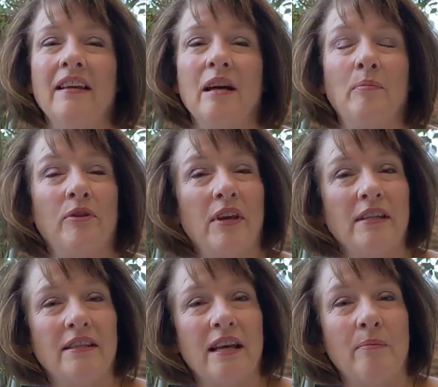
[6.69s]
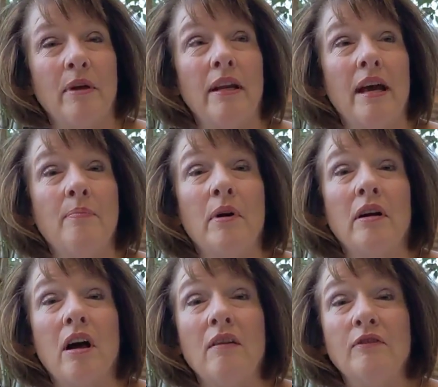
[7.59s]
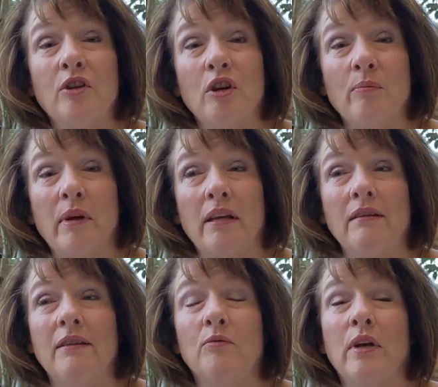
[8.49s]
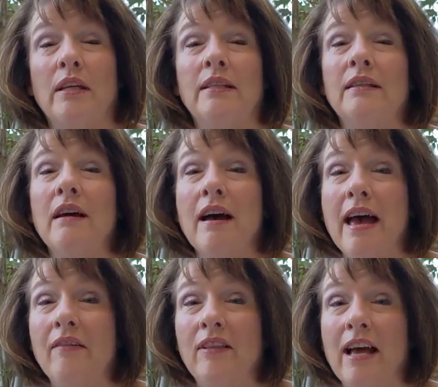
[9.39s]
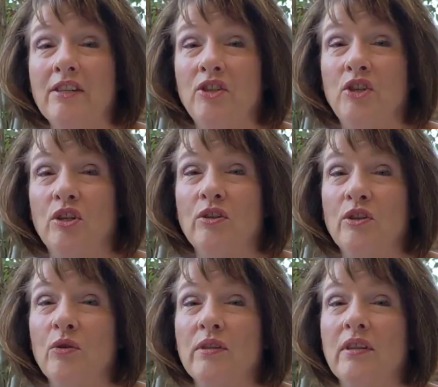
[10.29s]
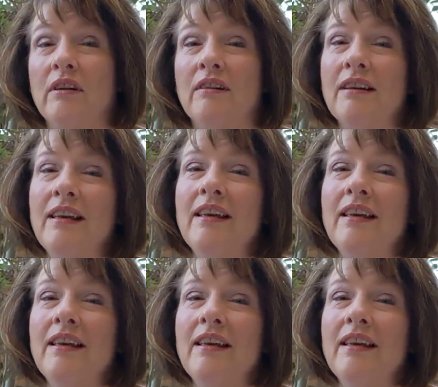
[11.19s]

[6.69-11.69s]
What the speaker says: A couple things coming up. Our golf tournament that we did not have last year, so it's our